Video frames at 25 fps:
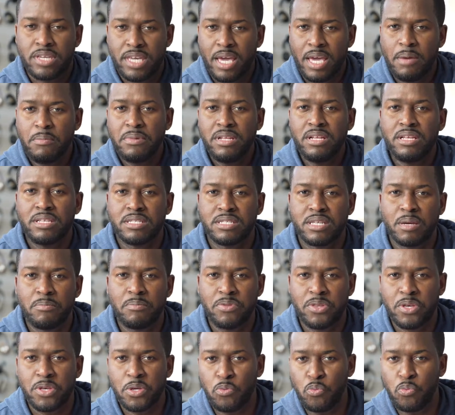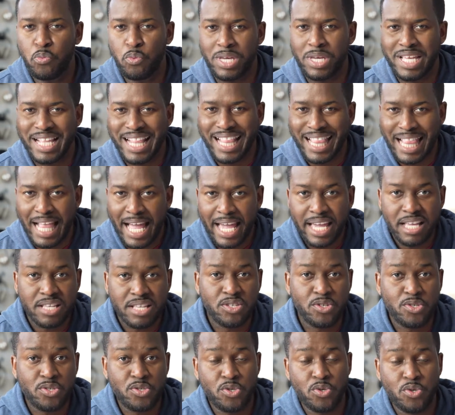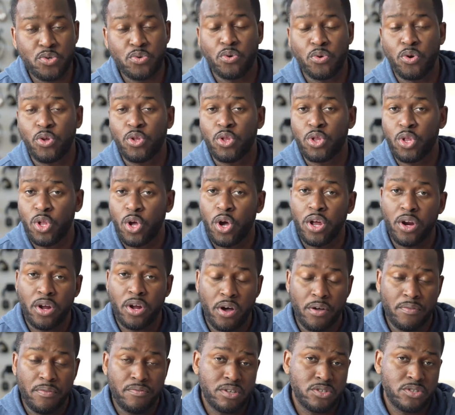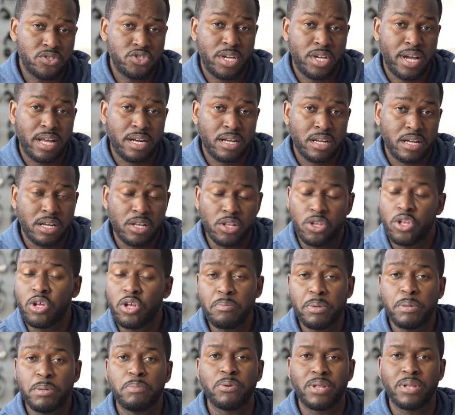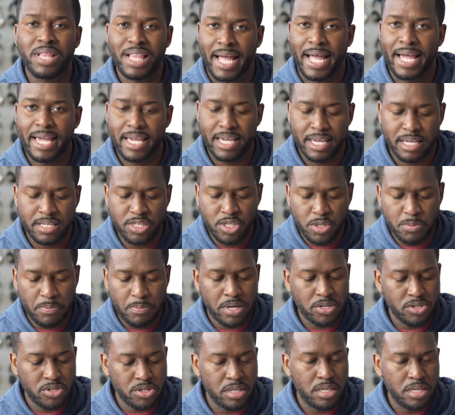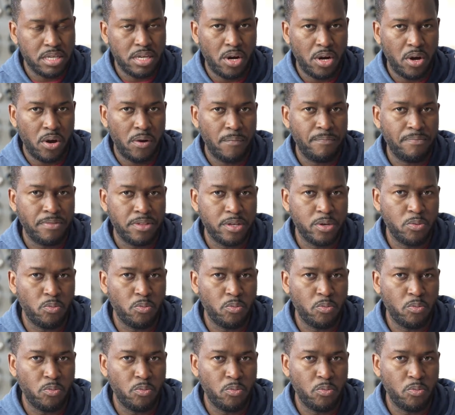gaming is something we like to do a lot on this channel, and a lot of people like, especially on the